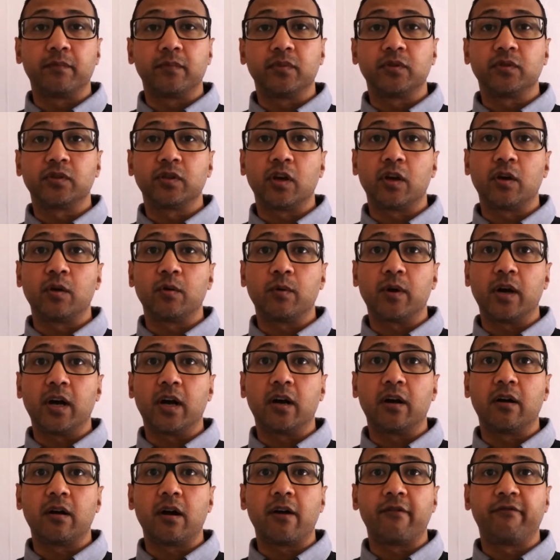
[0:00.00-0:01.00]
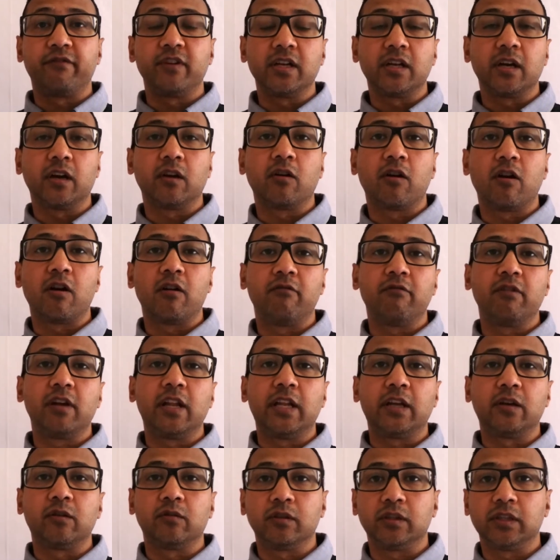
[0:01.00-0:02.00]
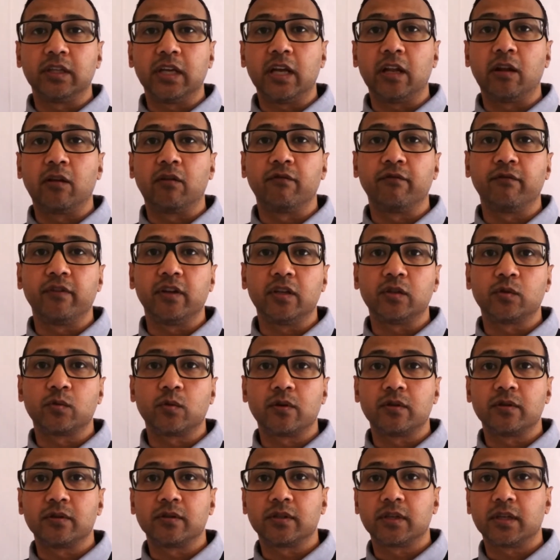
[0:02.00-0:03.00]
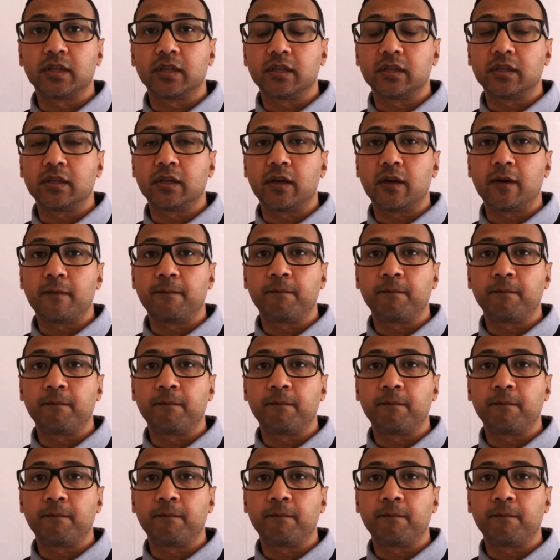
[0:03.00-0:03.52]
so I think I got a really good deal on these ones, and